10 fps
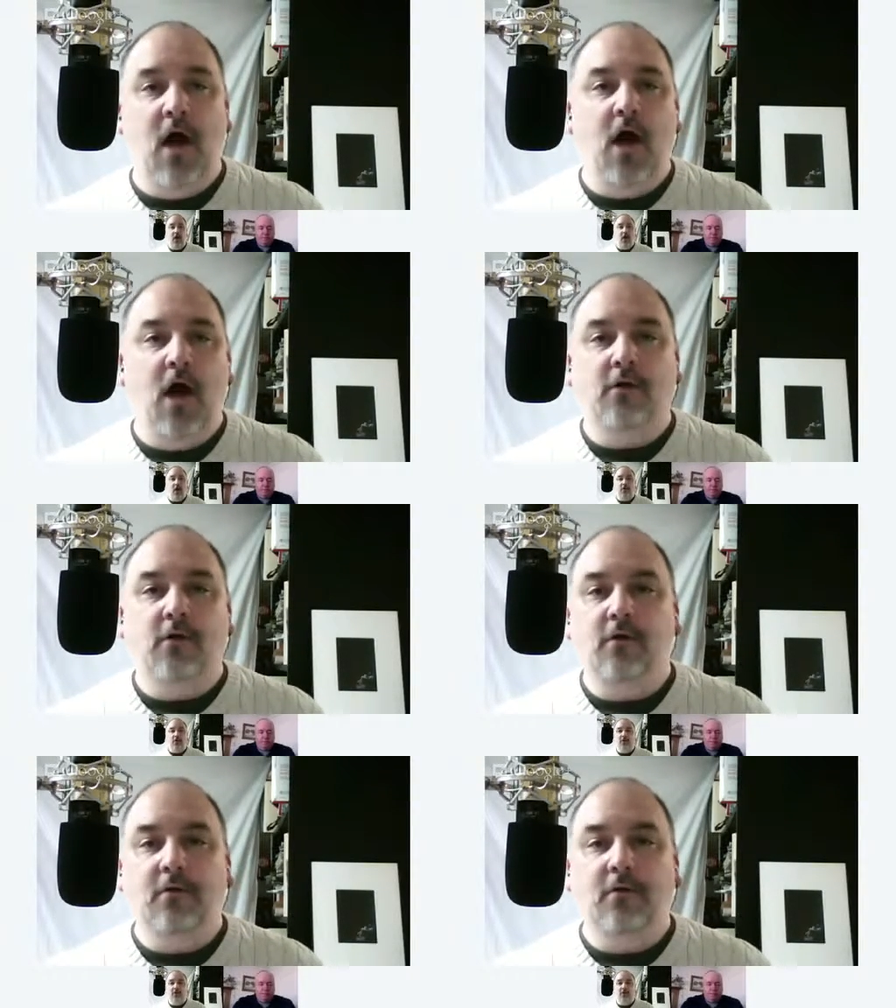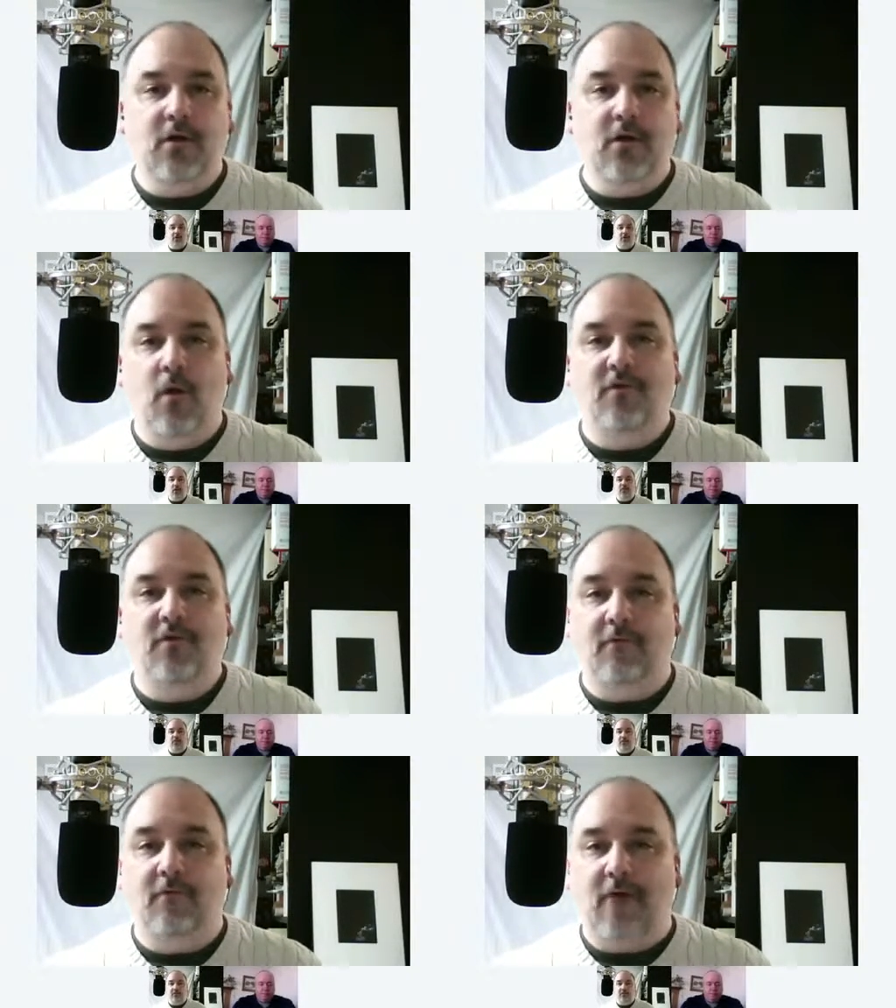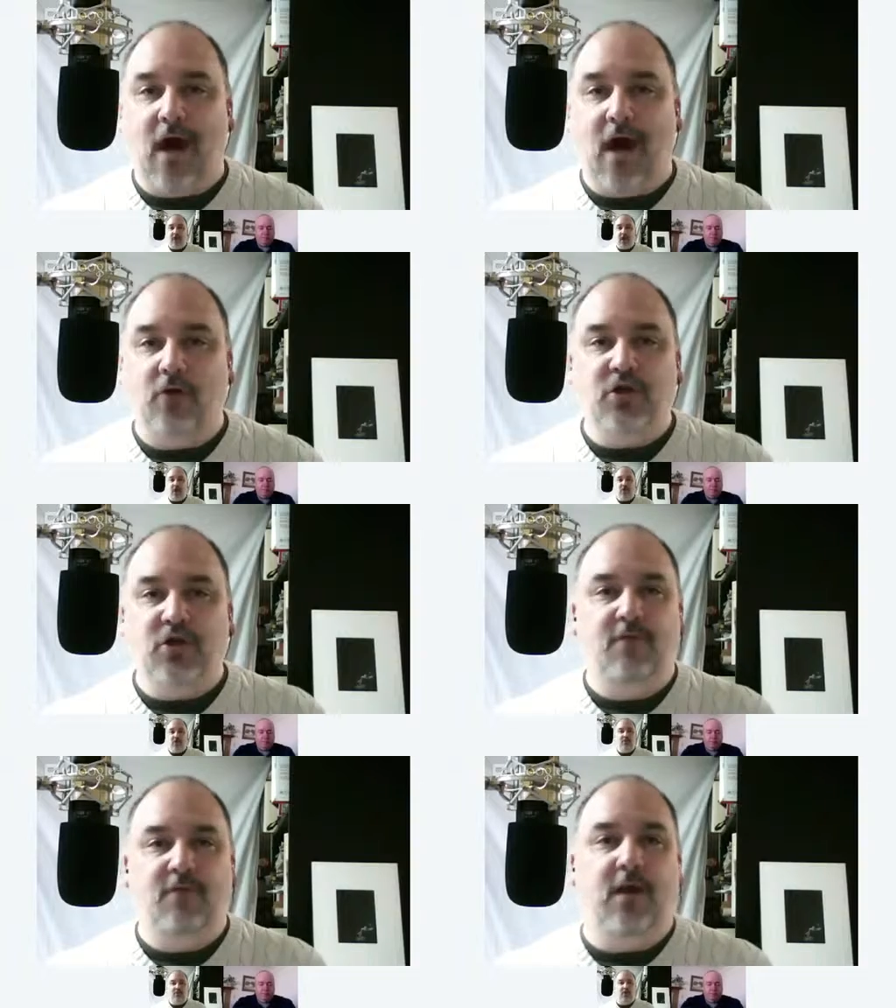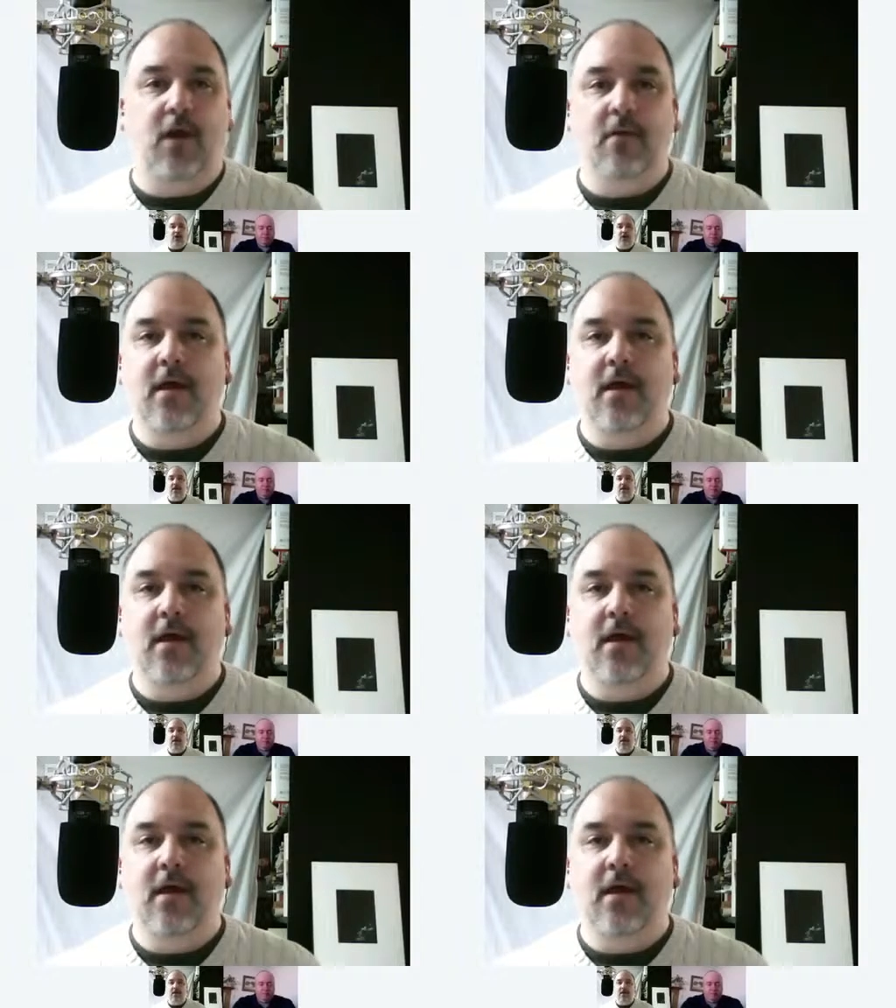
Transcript: learn the nuances of how to shoot video.